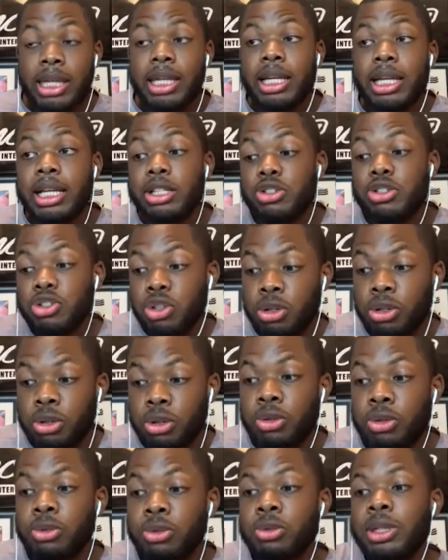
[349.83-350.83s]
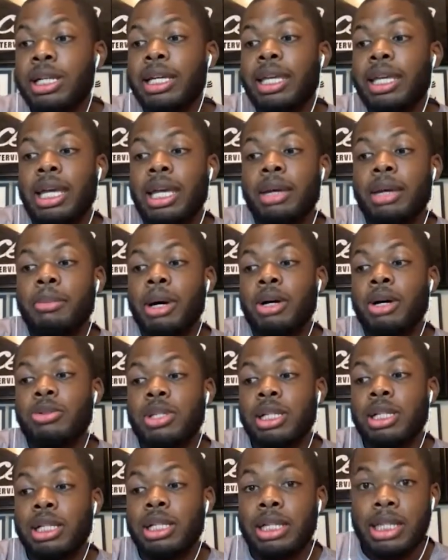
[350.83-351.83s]
And so it came out
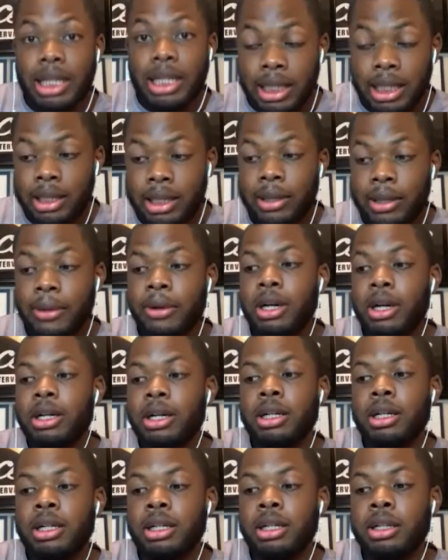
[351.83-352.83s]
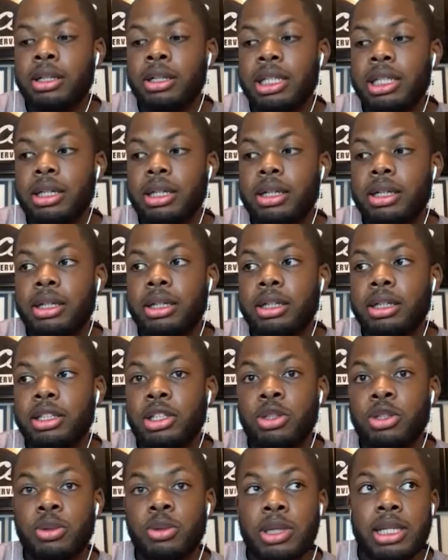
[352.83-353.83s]
today, the
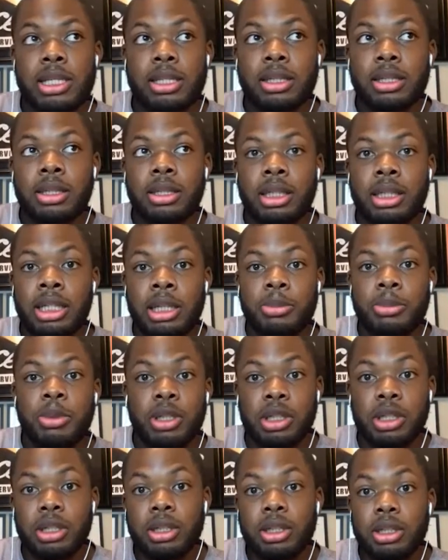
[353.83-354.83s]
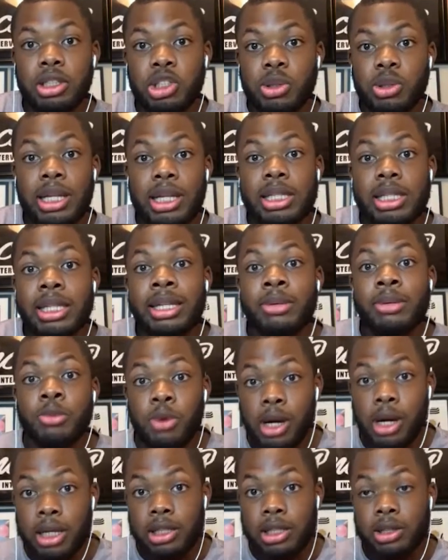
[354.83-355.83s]
U.S. Olympic track team
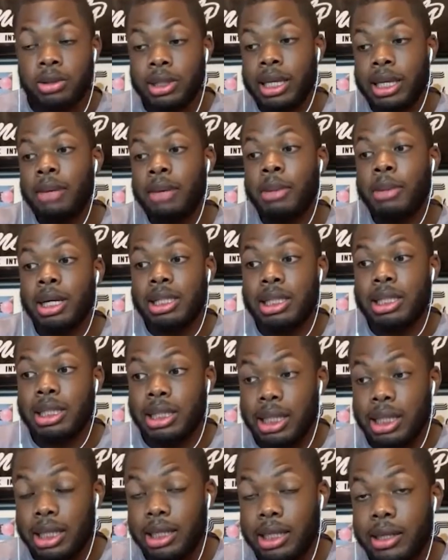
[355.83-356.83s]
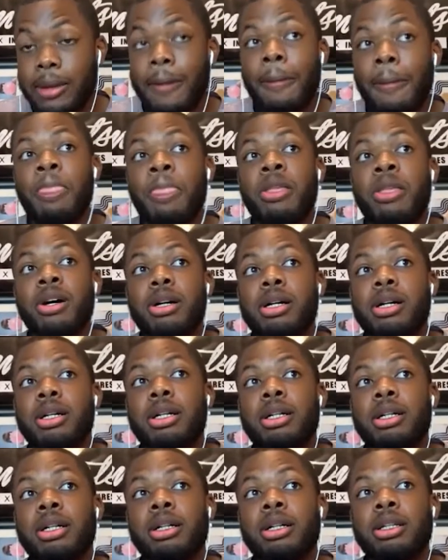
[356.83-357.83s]
roster came out today,
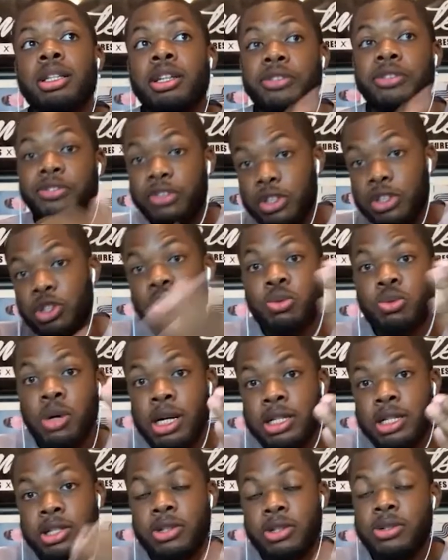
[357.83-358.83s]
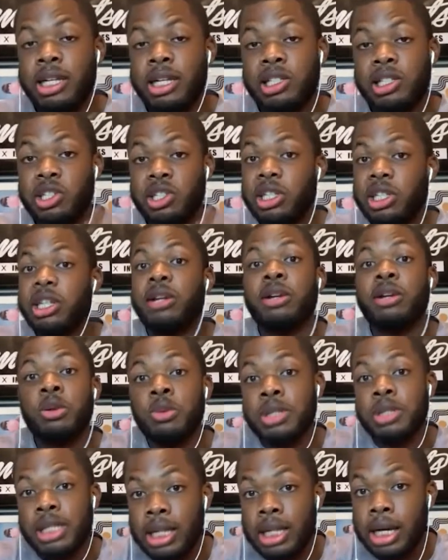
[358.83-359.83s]
the official roster, and Sha'Carri
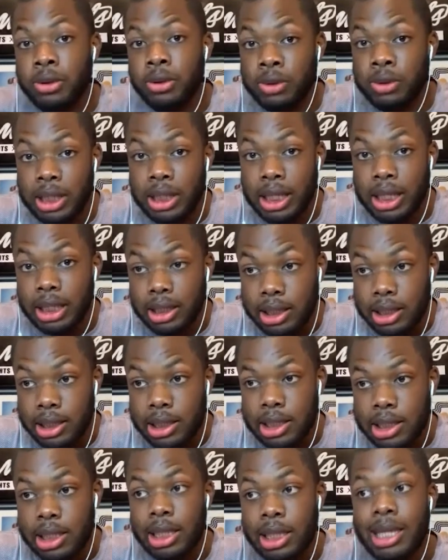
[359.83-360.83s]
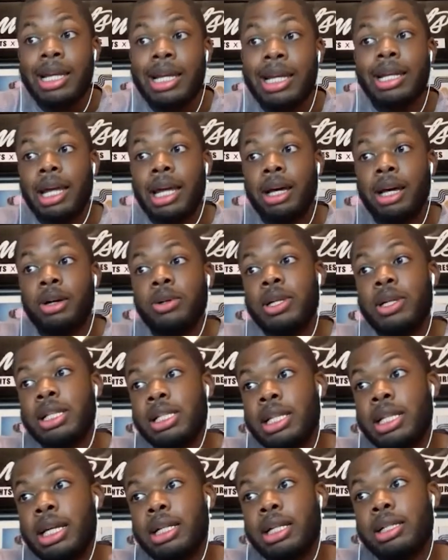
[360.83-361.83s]
was not on that list. Now, is
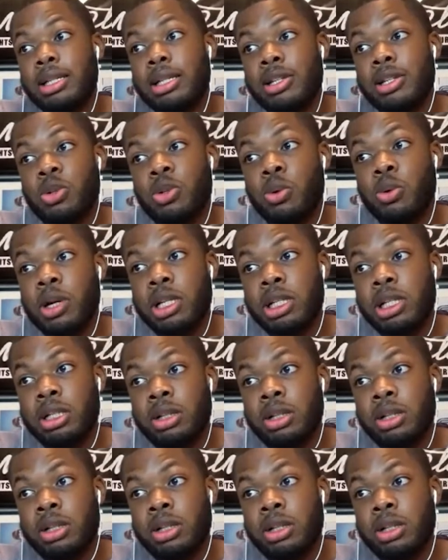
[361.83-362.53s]
that a situation